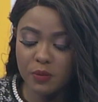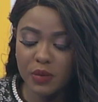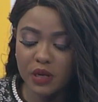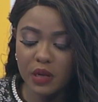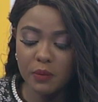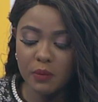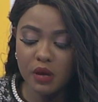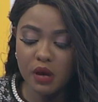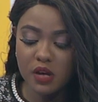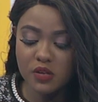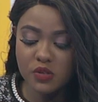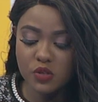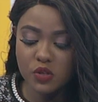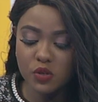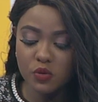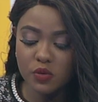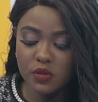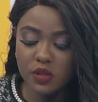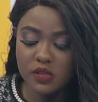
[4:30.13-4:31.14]
But let me
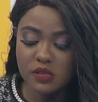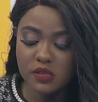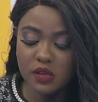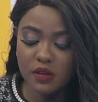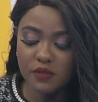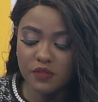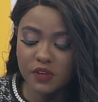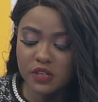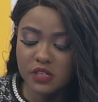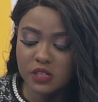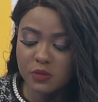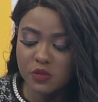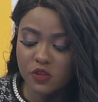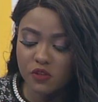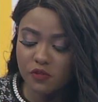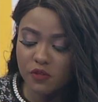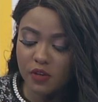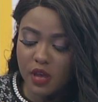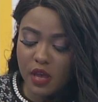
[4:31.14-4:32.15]
ask you this. Victims
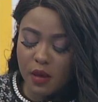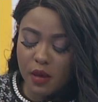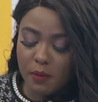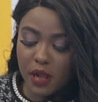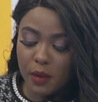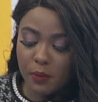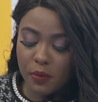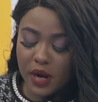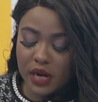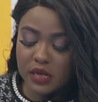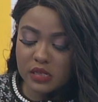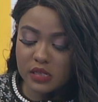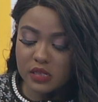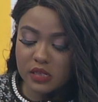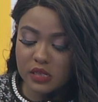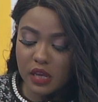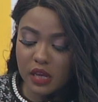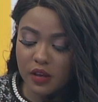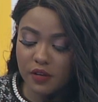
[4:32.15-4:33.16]
of
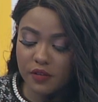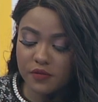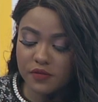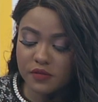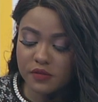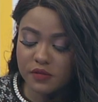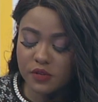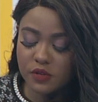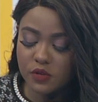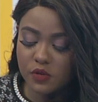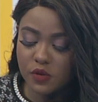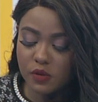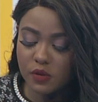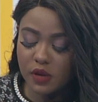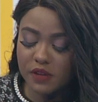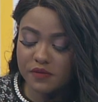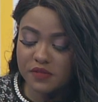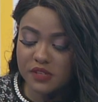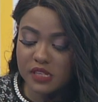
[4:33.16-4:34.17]
malpractice have
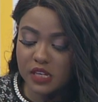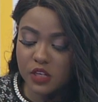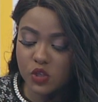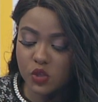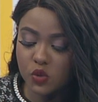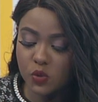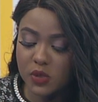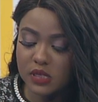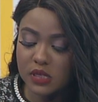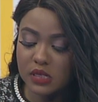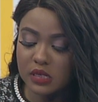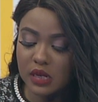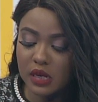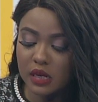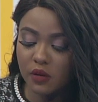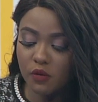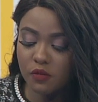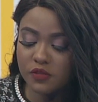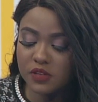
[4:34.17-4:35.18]
said to us that it
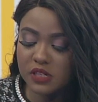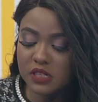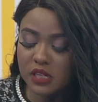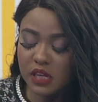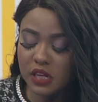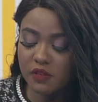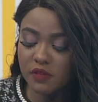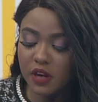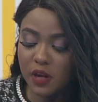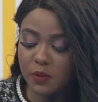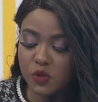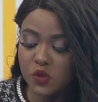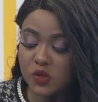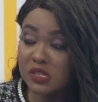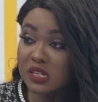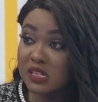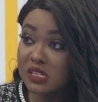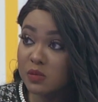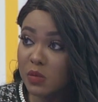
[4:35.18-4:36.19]
can often take even up to
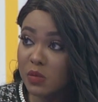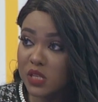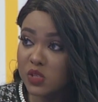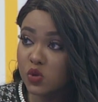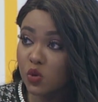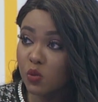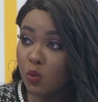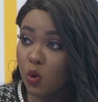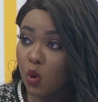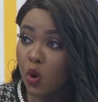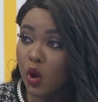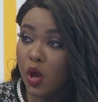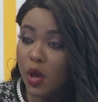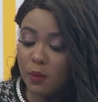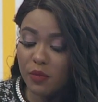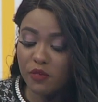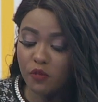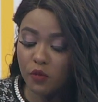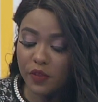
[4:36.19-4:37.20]
6 months or more
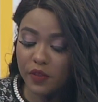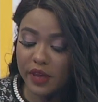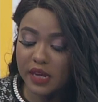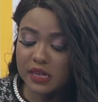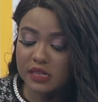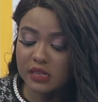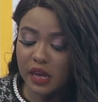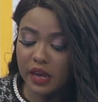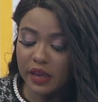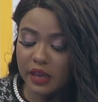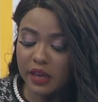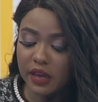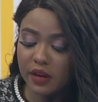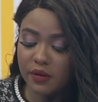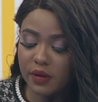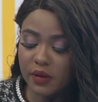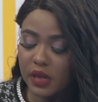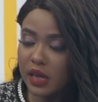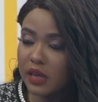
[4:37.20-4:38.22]
before they get a
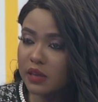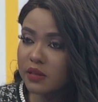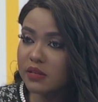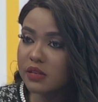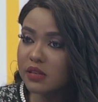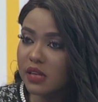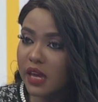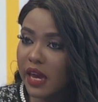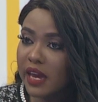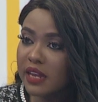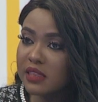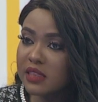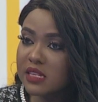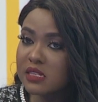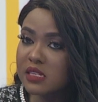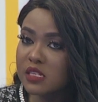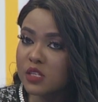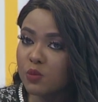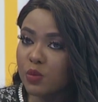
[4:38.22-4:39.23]
hearing. And
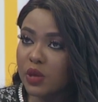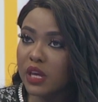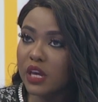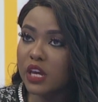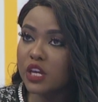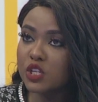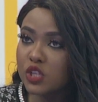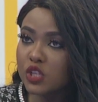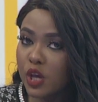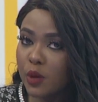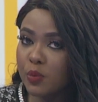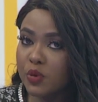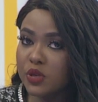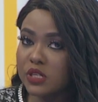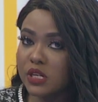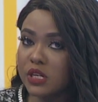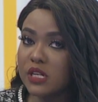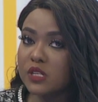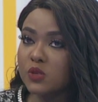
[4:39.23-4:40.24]
this is being
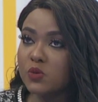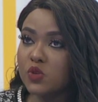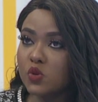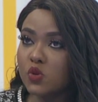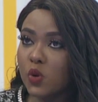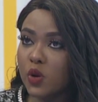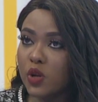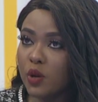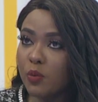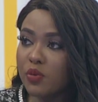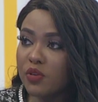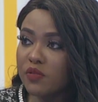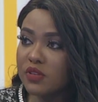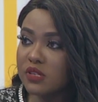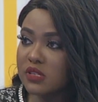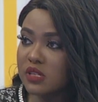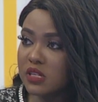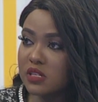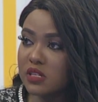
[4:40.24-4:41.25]
interpreted, as we saw in a
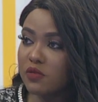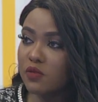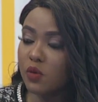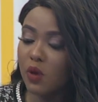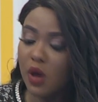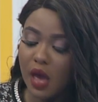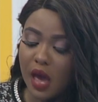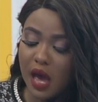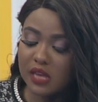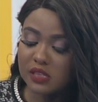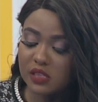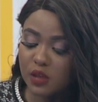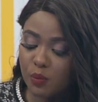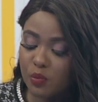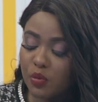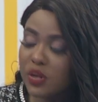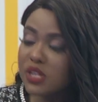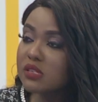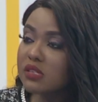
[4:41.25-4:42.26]
previous interview, as a
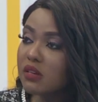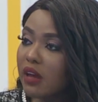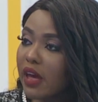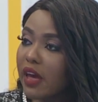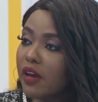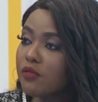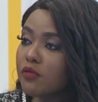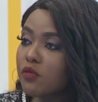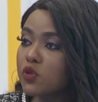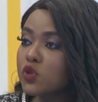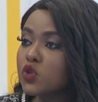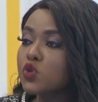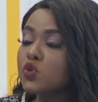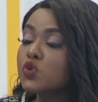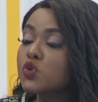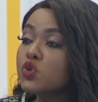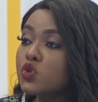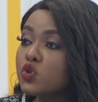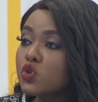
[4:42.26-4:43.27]
brazen effort
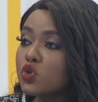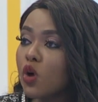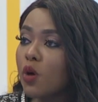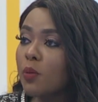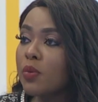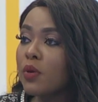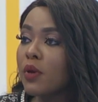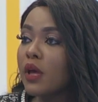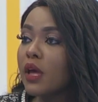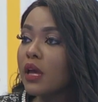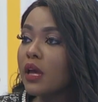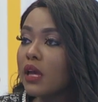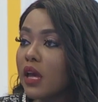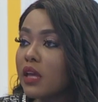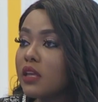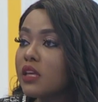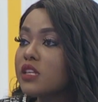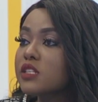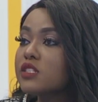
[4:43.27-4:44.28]
to stop
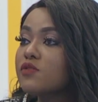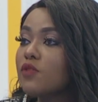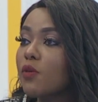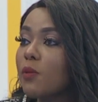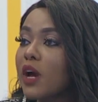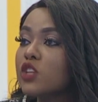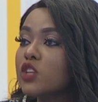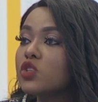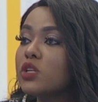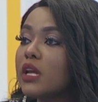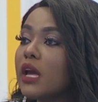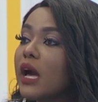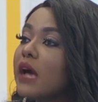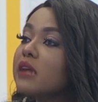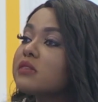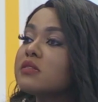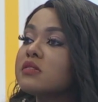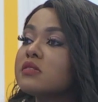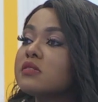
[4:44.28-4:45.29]
Kenyans from actually
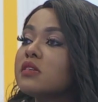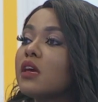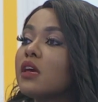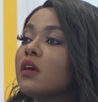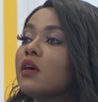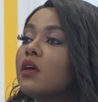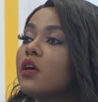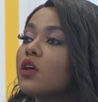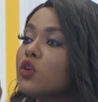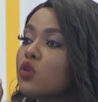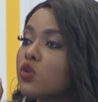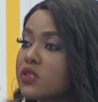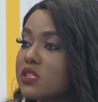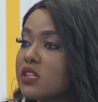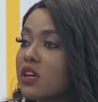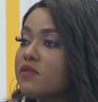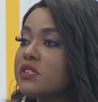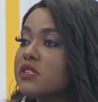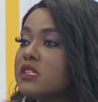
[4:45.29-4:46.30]
accessing your
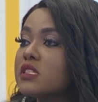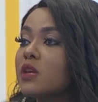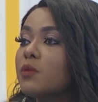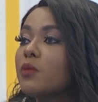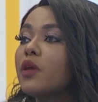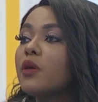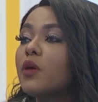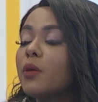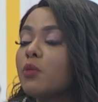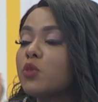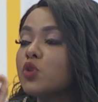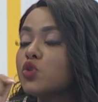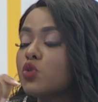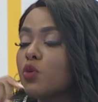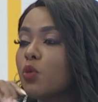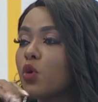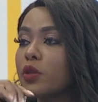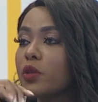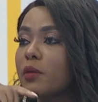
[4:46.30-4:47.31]
services and being able to
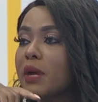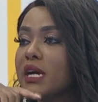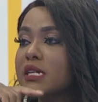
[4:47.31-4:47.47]
report the matter.